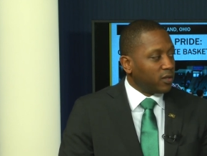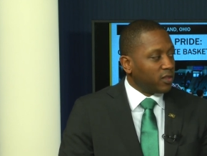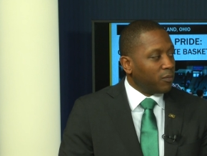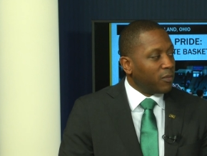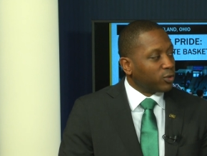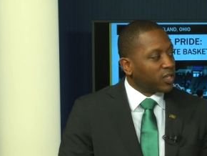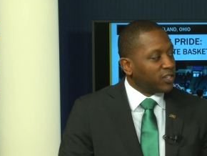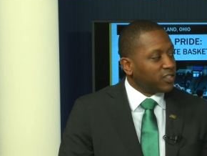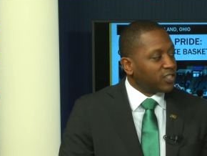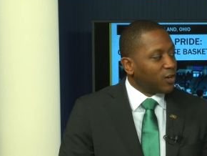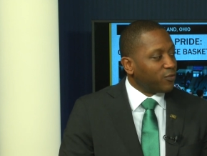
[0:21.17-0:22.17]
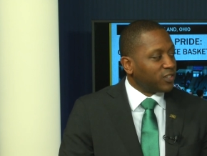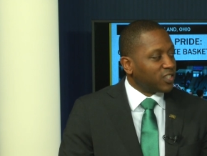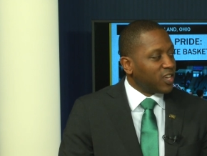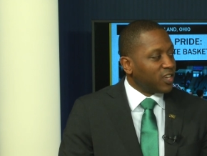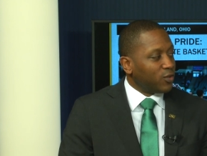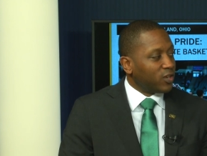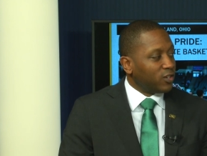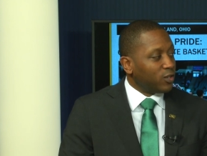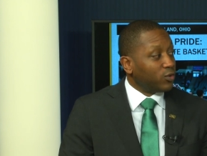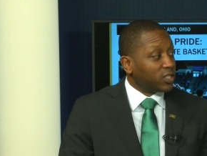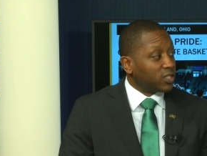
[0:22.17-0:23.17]
the most unselfish thing you can
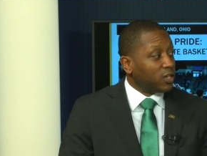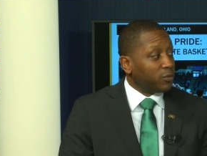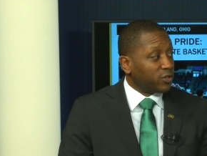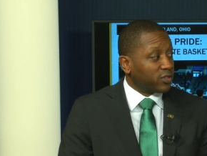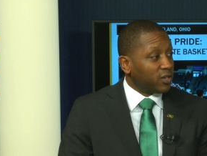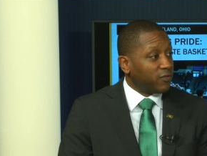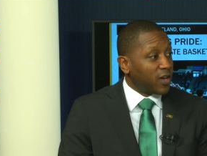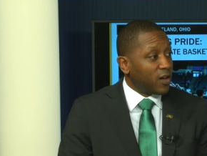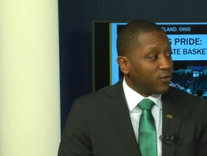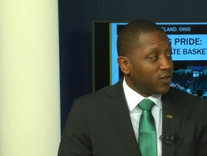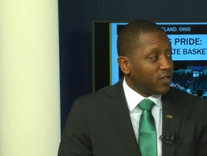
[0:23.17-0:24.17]
do is sub yourself out.